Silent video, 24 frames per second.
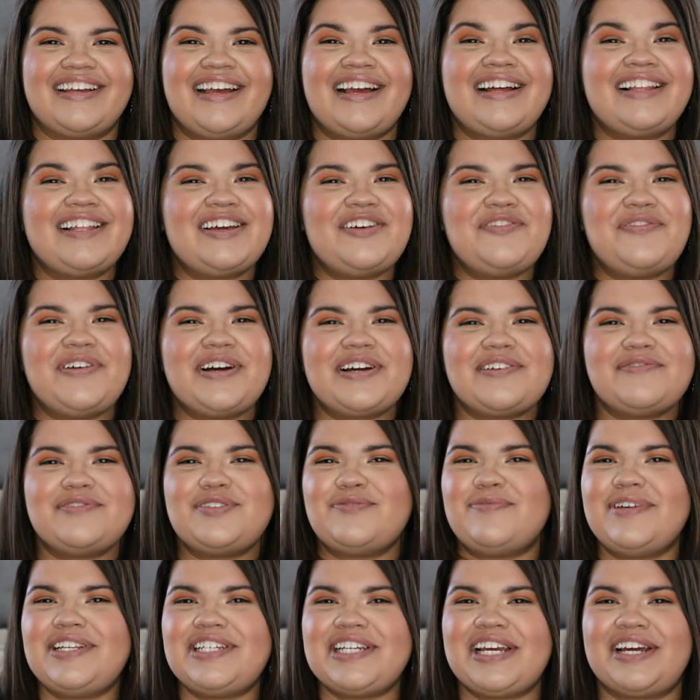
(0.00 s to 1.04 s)
Hello, welcome
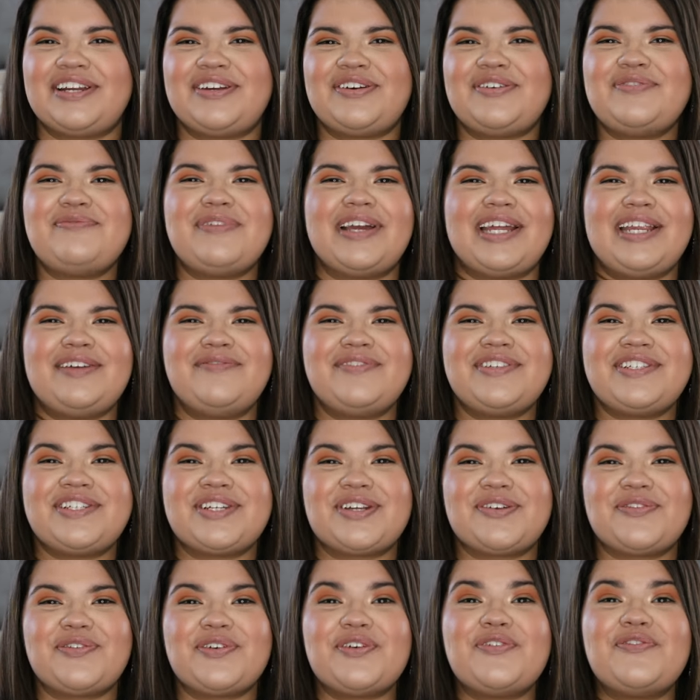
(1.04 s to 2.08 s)
to my channel. My name is
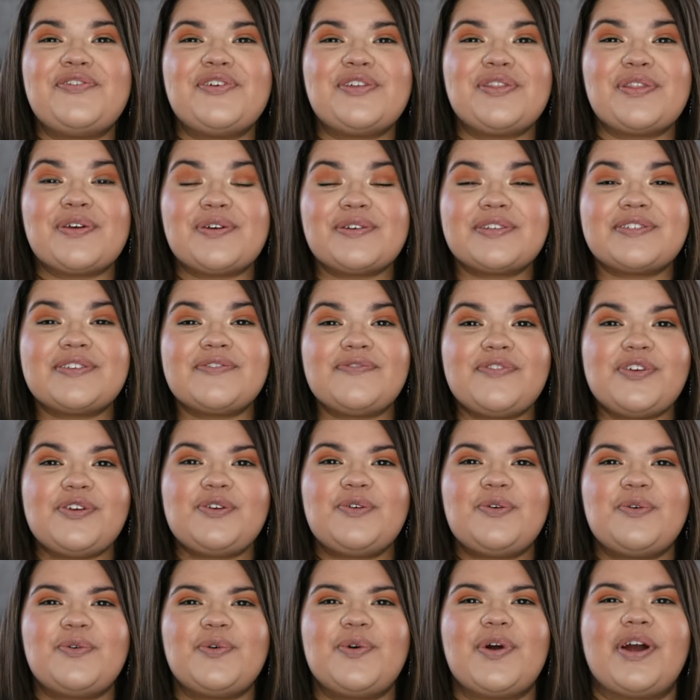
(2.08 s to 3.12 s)
Jennifer, for those of
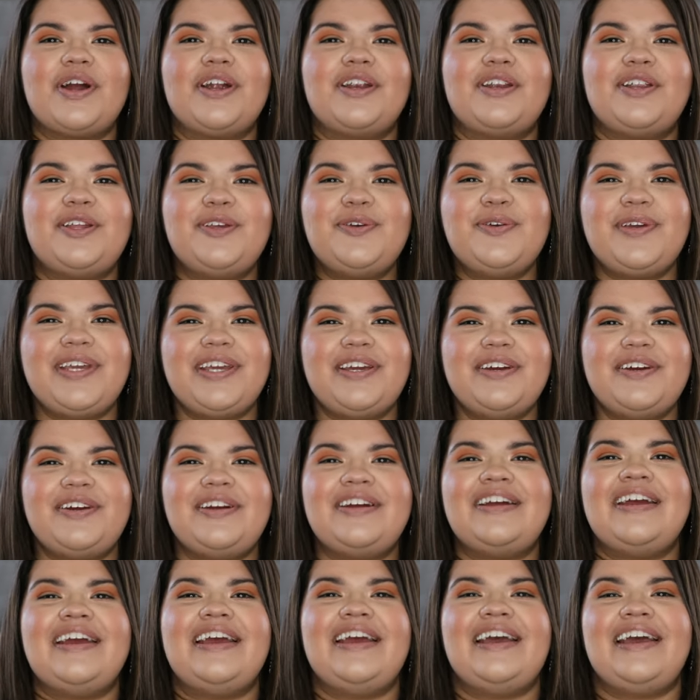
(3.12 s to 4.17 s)
you who are new
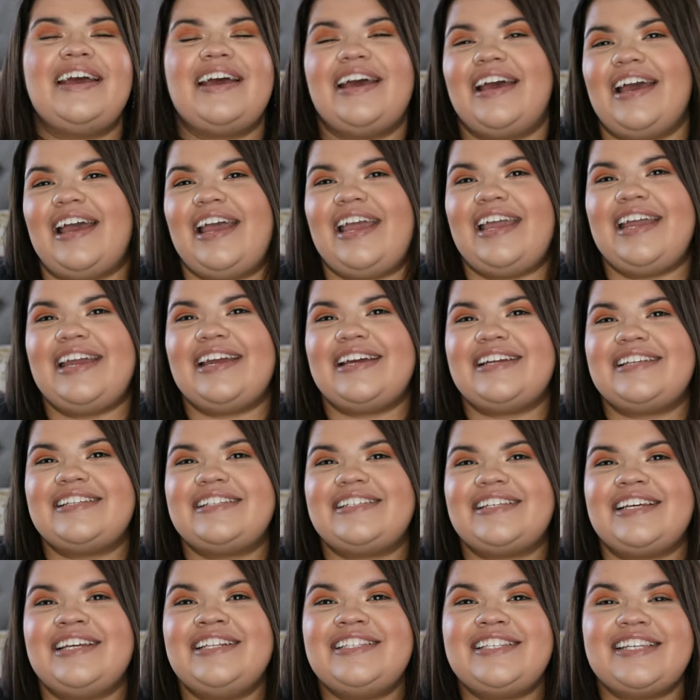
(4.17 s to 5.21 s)
here.
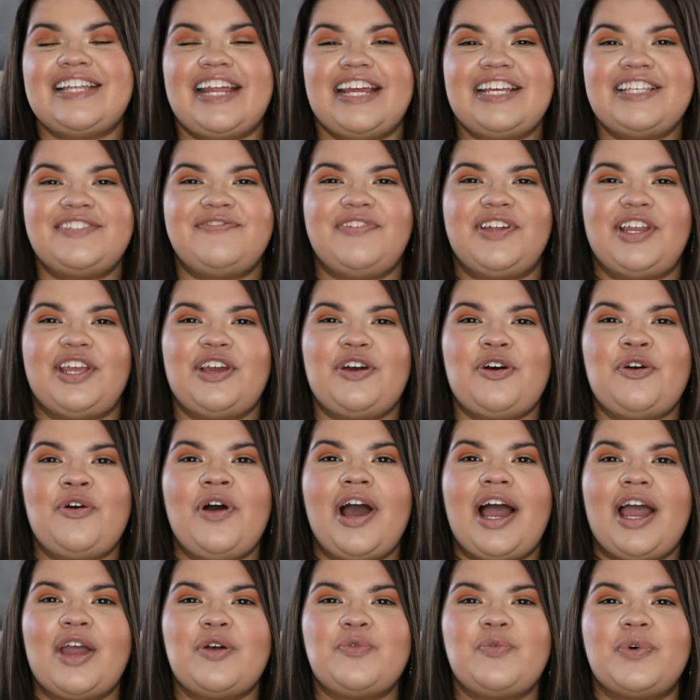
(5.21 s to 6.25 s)
And in today's video,
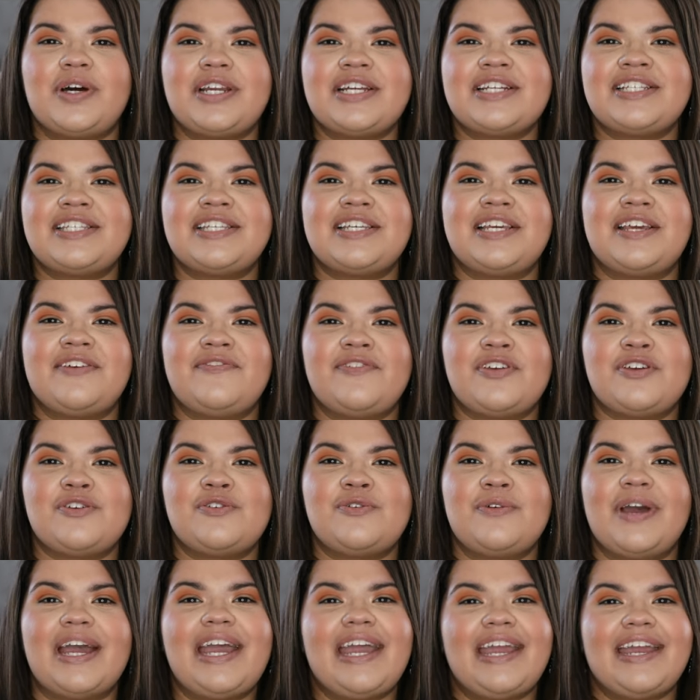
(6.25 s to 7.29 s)
I wanted to give
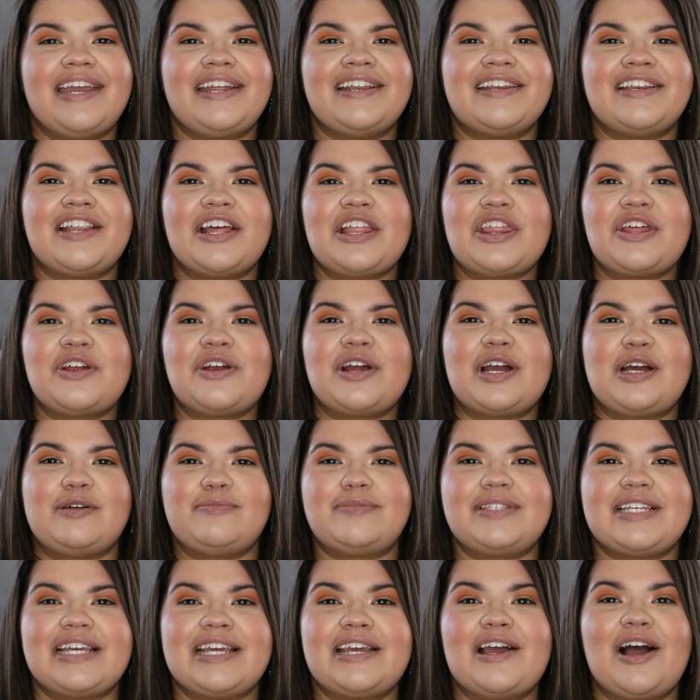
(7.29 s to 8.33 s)
you another
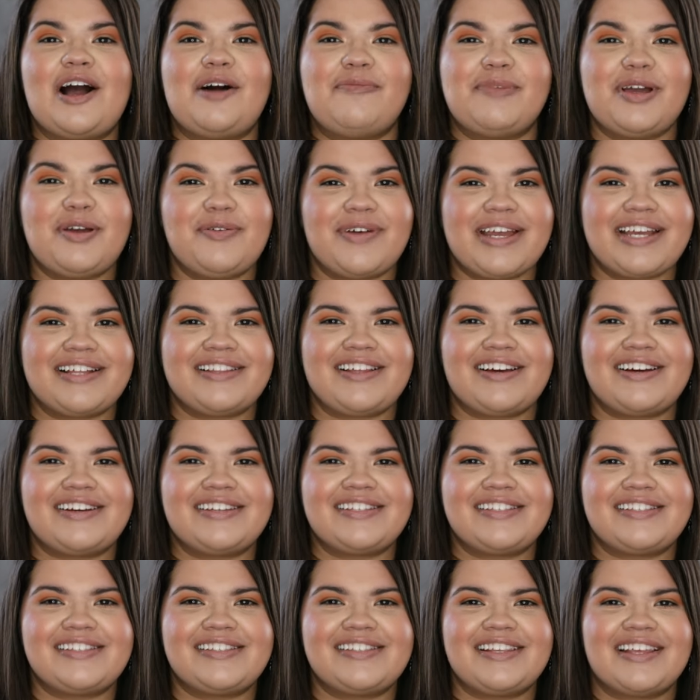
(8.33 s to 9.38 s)
update on my weight
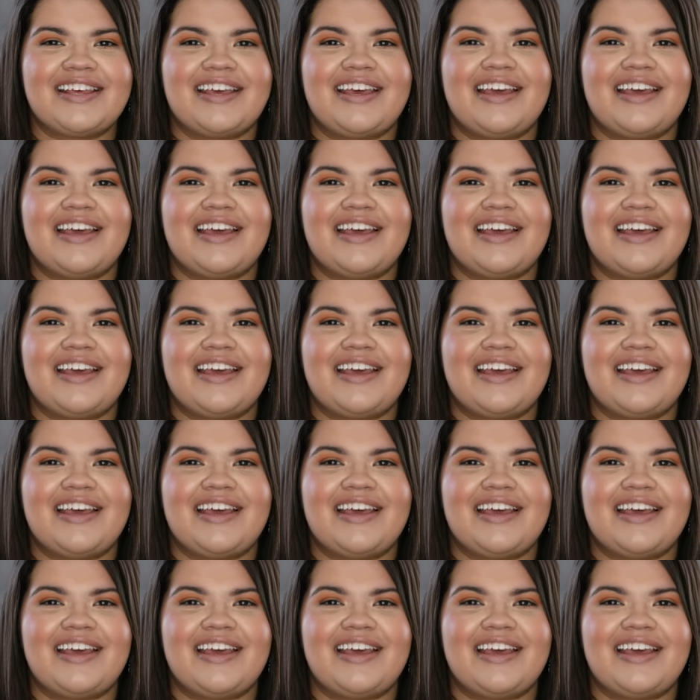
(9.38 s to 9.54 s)
loss.